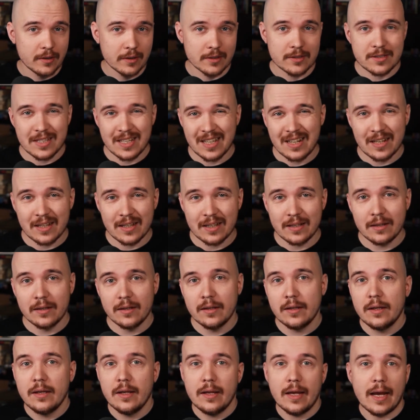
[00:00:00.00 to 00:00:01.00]
setting
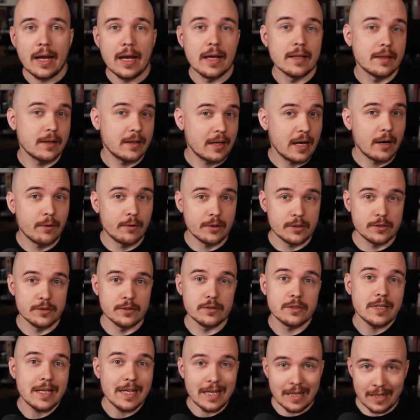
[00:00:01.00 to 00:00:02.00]
and the
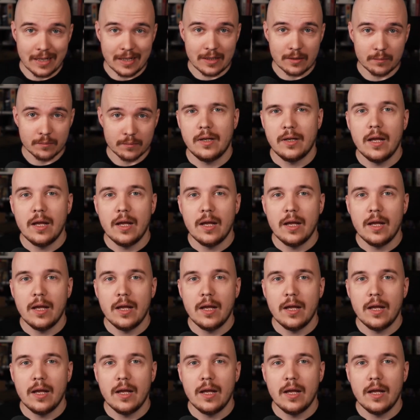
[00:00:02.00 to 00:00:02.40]
characters in it.